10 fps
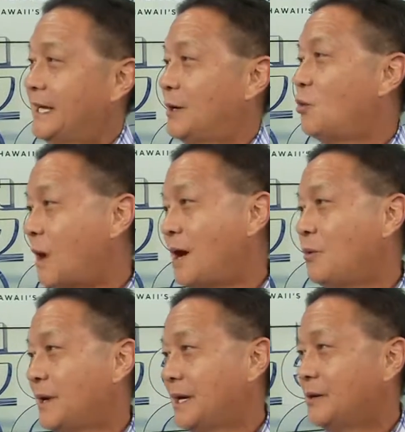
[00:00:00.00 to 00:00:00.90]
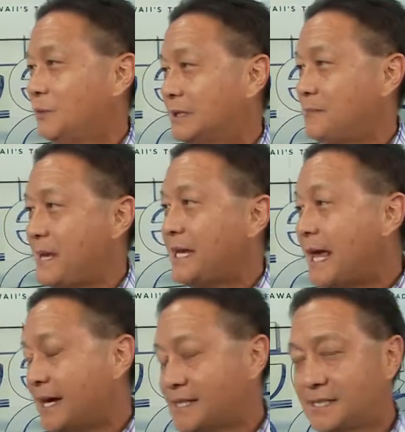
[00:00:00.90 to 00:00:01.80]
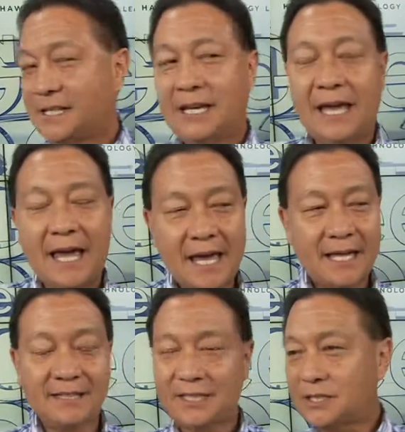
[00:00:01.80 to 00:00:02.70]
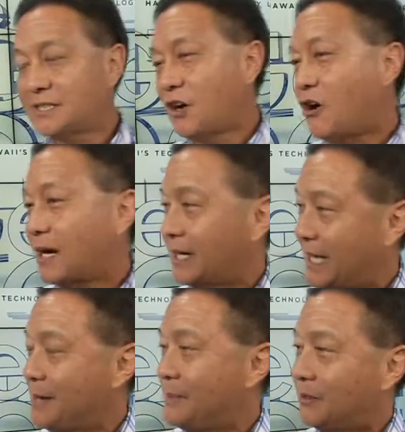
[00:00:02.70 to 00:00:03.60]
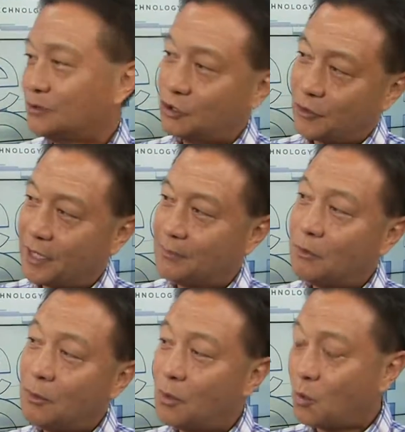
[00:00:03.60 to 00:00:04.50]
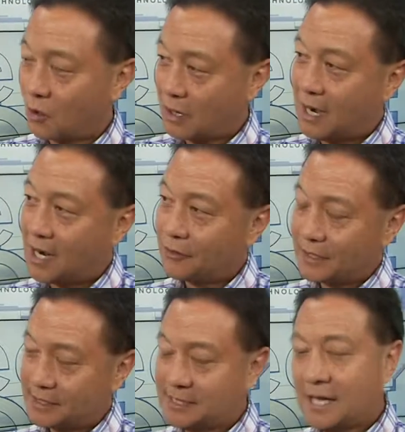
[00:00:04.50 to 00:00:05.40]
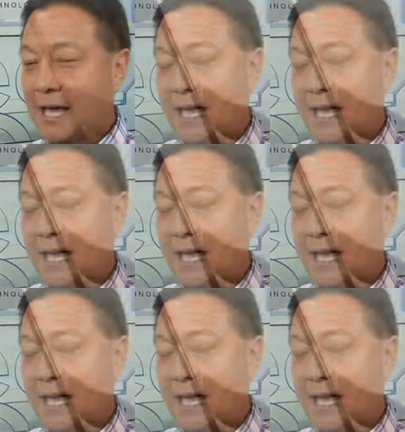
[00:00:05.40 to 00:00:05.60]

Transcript: and then Huawei with the Mate X. And this all kind of came out during Mobile World Congress.